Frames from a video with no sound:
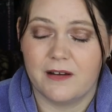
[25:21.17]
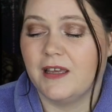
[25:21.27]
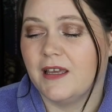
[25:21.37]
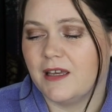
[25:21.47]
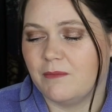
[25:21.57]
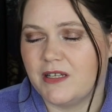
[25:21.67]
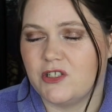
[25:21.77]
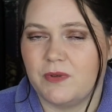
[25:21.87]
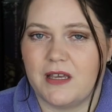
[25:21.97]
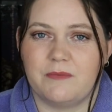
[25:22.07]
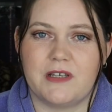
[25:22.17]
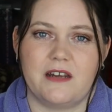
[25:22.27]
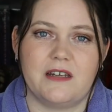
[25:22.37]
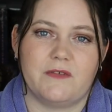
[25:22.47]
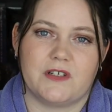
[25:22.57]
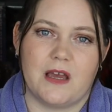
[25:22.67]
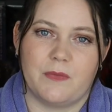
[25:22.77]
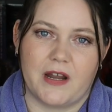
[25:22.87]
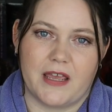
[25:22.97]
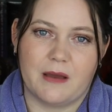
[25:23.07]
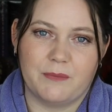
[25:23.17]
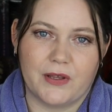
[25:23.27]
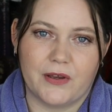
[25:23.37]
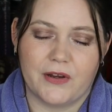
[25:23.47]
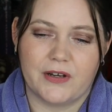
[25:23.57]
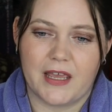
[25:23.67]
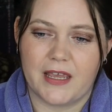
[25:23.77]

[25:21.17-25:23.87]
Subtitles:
It means you'll be updated every time that I upload.